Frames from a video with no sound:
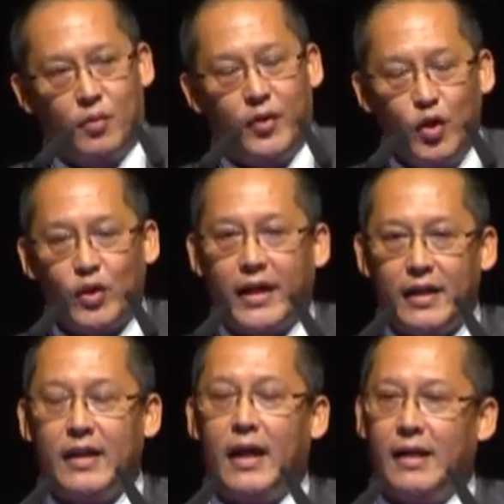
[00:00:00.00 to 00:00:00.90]
We look at
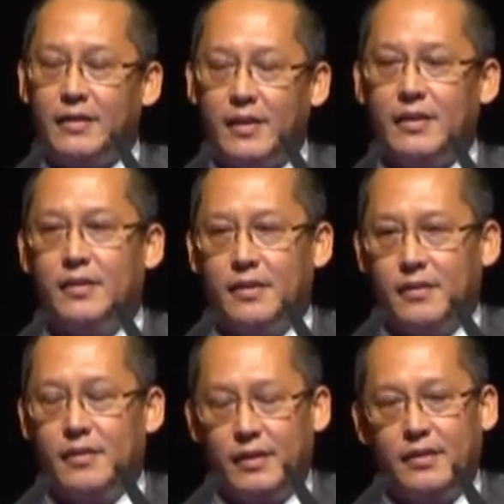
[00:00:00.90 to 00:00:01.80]
it as this
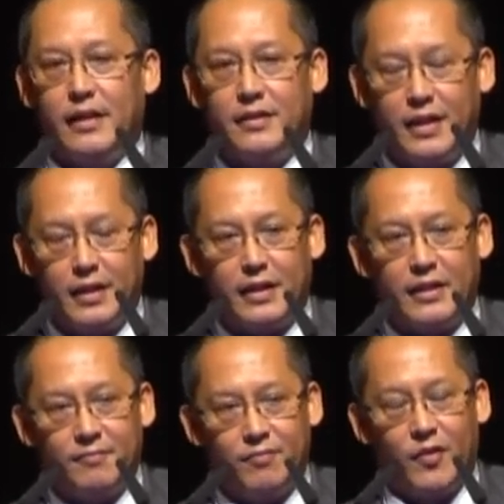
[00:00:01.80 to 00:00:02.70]
is a journey.
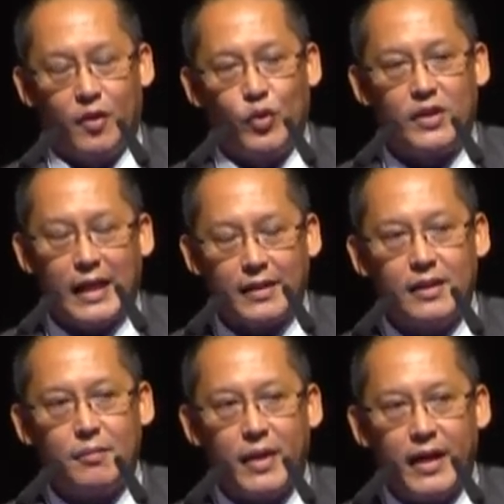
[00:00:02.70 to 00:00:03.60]
We
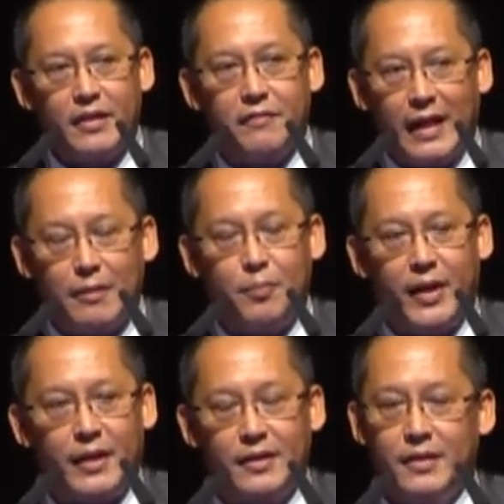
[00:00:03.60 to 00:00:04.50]
started by
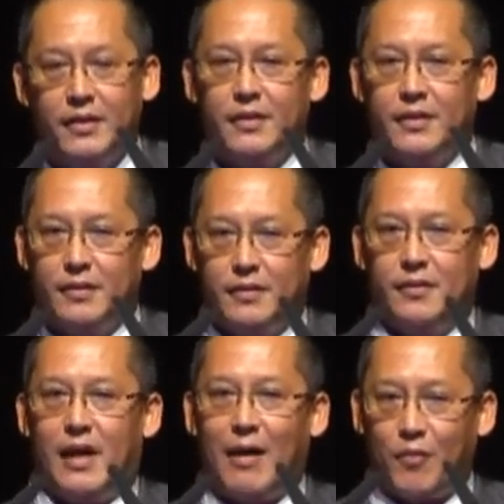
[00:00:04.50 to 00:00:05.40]
developing,
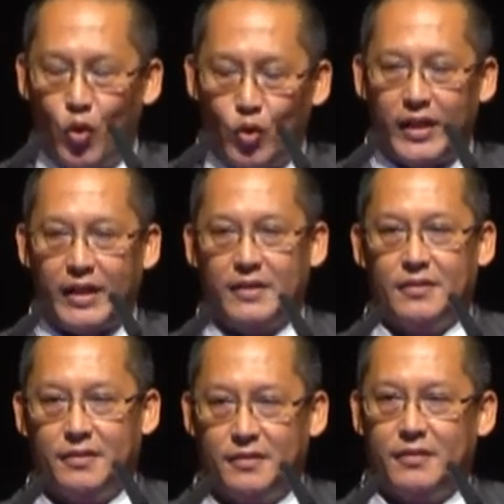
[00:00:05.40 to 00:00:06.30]
upholding
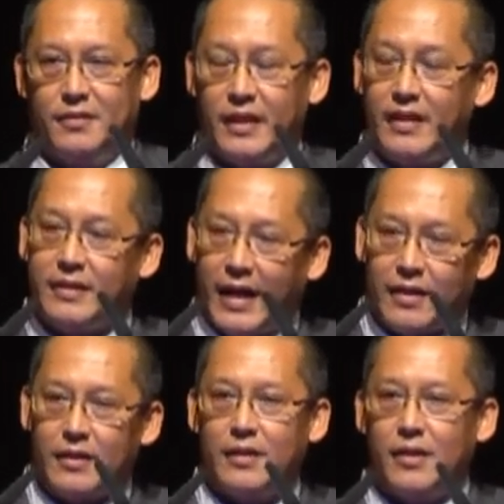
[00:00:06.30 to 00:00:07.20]
the
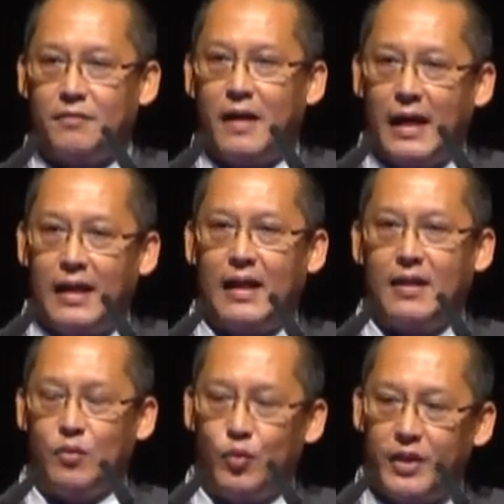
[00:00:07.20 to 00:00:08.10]
integrity of
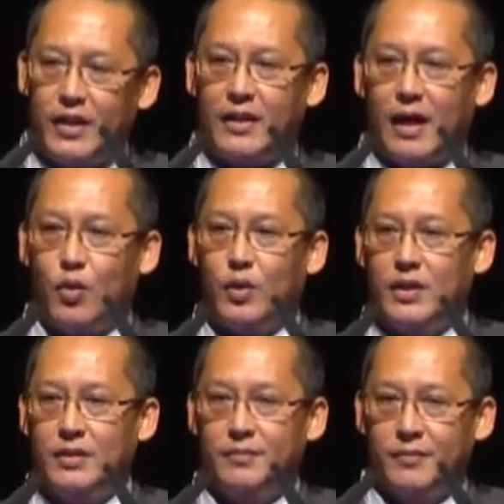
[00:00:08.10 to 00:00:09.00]
halal within
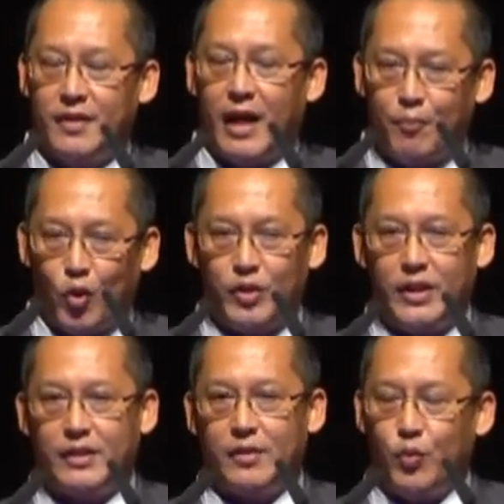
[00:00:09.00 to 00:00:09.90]
our
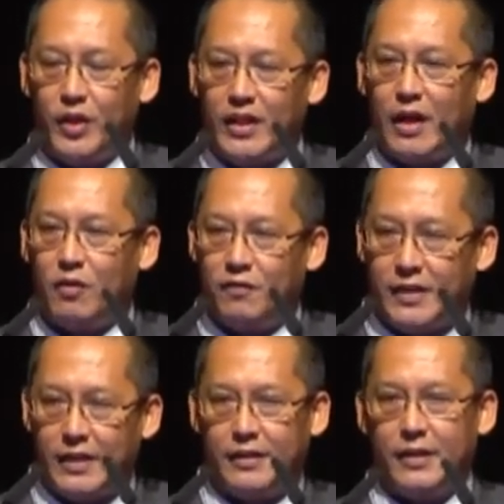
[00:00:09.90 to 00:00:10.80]
employees, within our
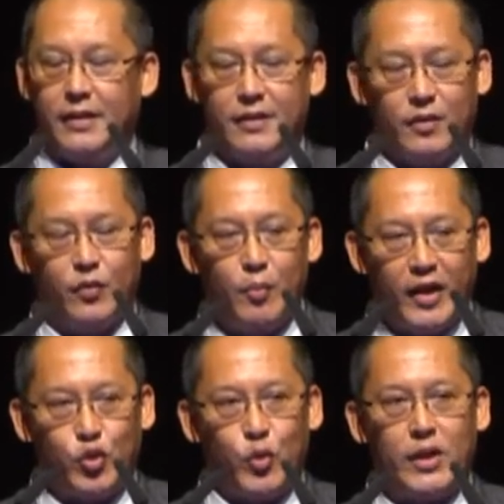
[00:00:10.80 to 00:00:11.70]
facility. We
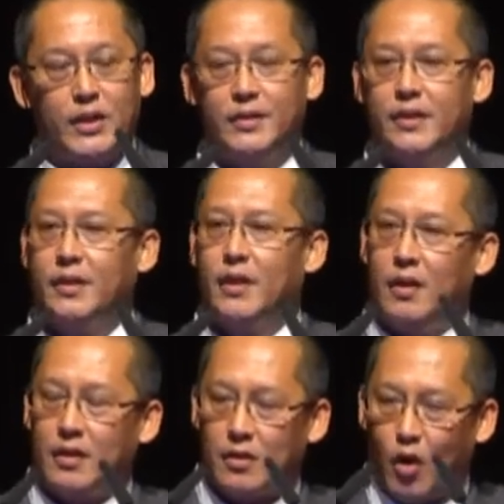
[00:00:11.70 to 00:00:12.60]
make sure
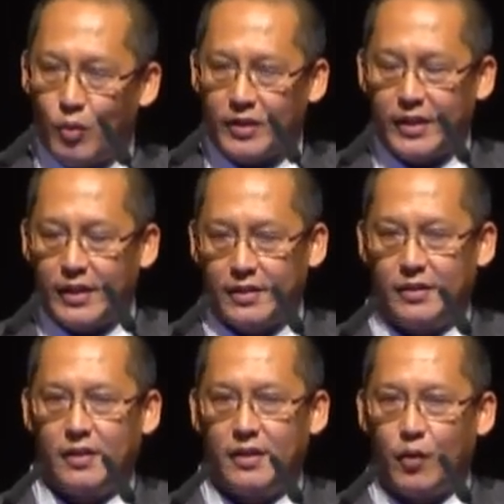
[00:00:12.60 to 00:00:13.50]
the raw
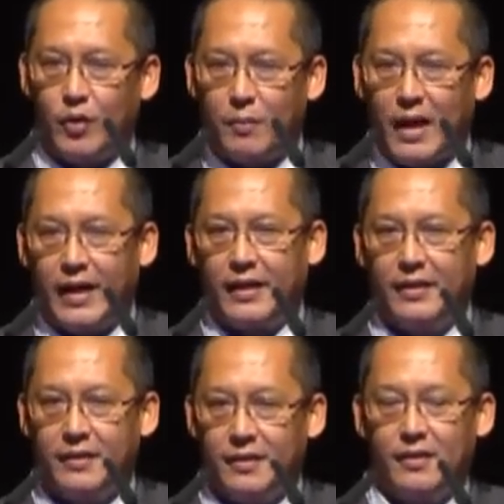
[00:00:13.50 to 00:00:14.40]
materials that we buy,